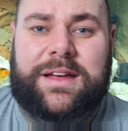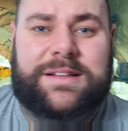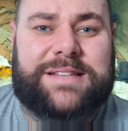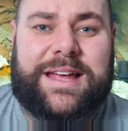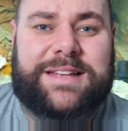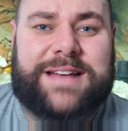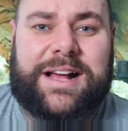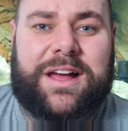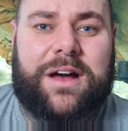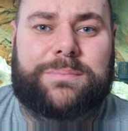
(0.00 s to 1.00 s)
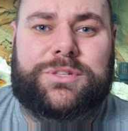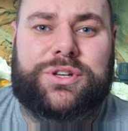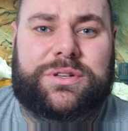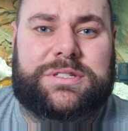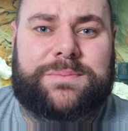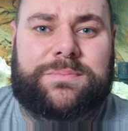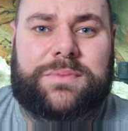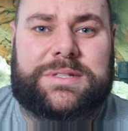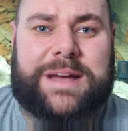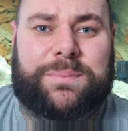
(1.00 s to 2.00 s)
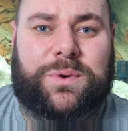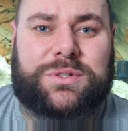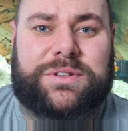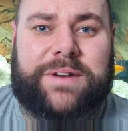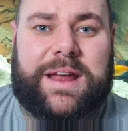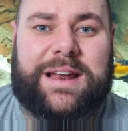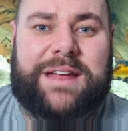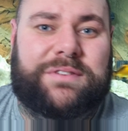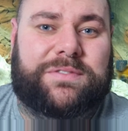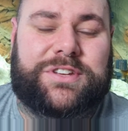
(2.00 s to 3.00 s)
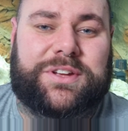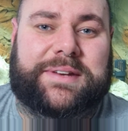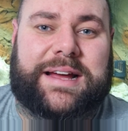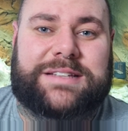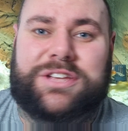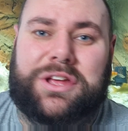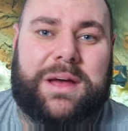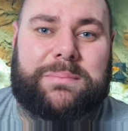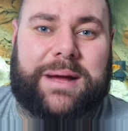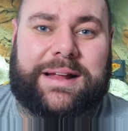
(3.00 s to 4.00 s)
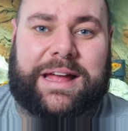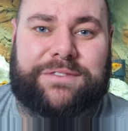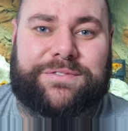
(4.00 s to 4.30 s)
set your tank up, chuck some tap water in it, leave it for 2 days and come back and get